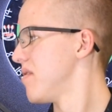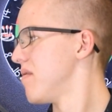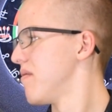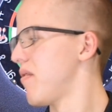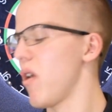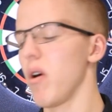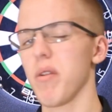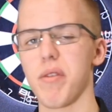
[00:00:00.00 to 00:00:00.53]

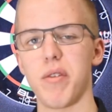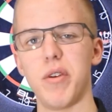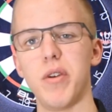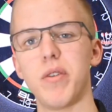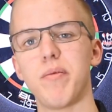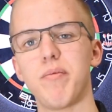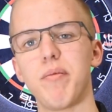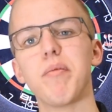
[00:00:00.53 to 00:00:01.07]
follow
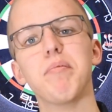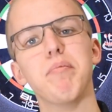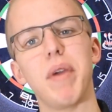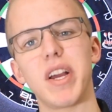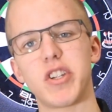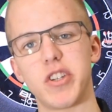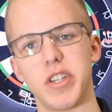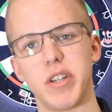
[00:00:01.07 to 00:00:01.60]
through,
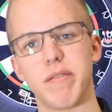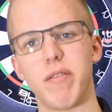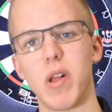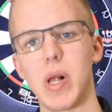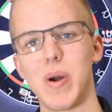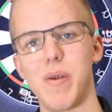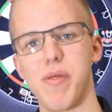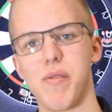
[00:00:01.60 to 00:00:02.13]
make sure you're
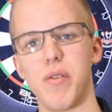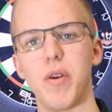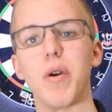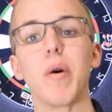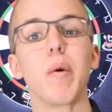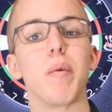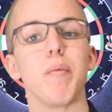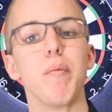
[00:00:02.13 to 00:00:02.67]
following through.
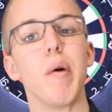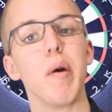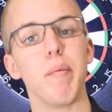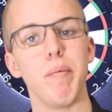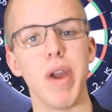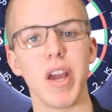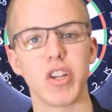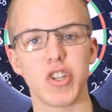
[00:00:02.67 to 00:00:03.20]

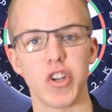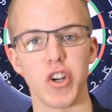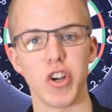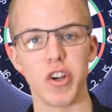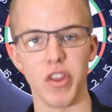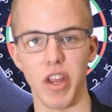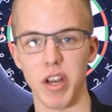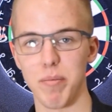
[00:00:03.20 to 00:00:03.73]
Make
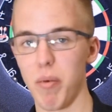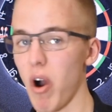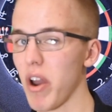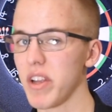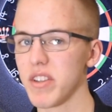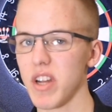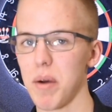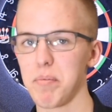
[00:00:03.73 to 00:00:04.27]
sure that your
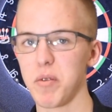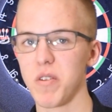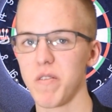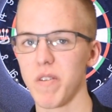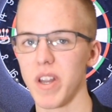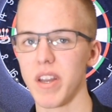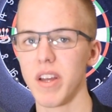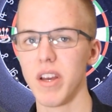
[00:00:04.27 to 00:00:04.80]
body's not
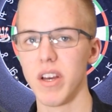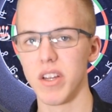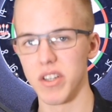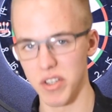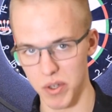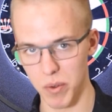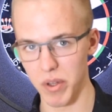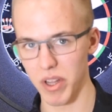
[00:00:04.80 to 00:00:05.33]
moving,
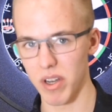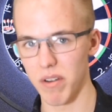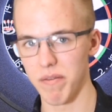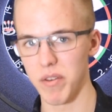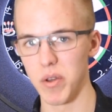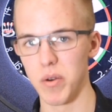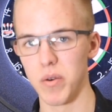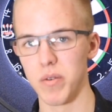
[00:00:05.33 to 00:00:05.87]
just do a
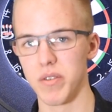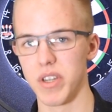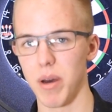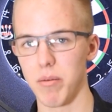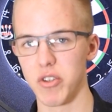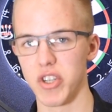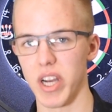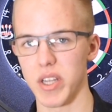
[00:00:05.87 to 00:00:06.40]
few
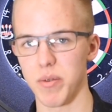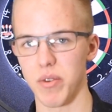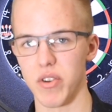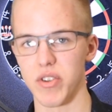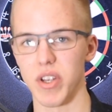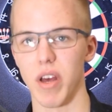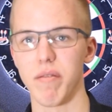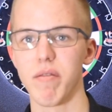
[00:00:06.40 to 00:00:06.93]
double checks with
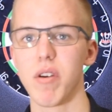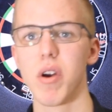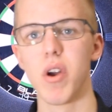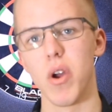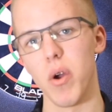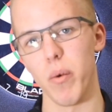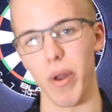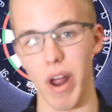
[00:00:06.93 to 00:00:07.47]
yourself.
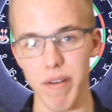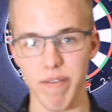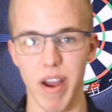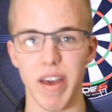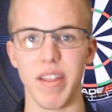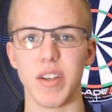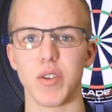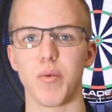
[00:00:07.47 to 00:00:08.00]
What I
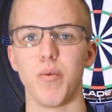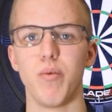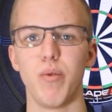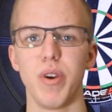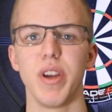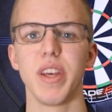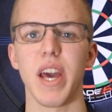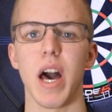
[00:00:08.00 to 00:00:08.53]
find this
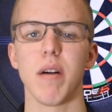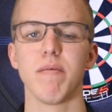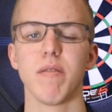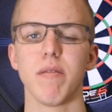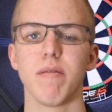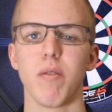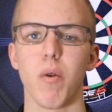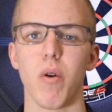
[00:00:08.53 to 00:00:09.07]
really
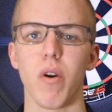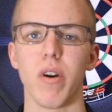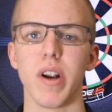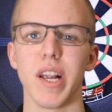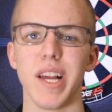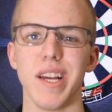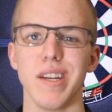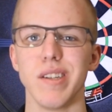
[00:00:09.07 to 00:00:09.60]
helpful for
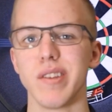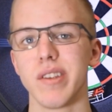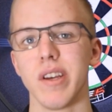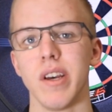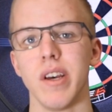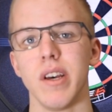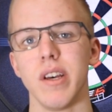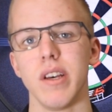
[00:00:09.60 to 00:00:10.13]
is
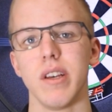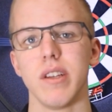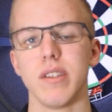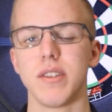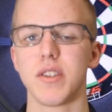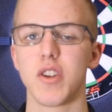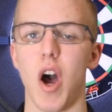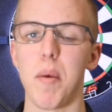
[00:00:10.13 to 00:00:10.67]

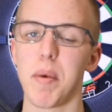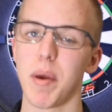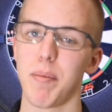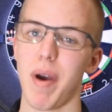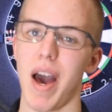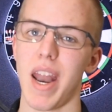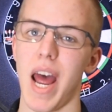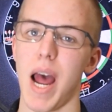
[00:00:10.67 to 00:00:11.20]
stopping
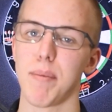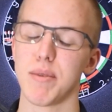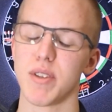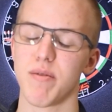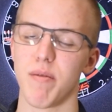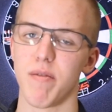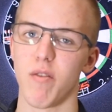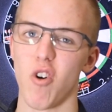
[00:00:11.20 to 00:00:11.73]
bad habits
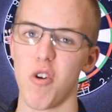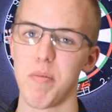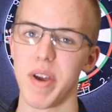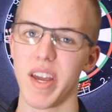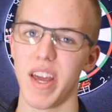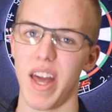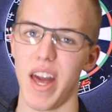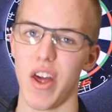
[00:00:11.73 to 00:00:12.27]
from
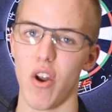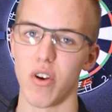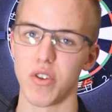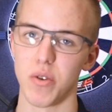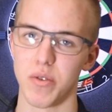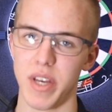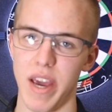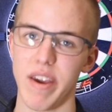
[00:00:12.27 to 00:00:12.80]
forming, and
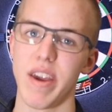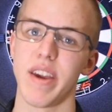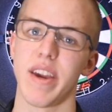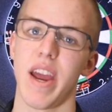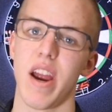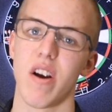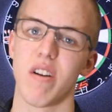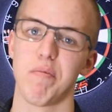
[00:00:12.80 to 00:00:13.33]
also taking
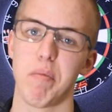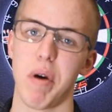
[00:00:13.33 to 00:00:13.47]
care of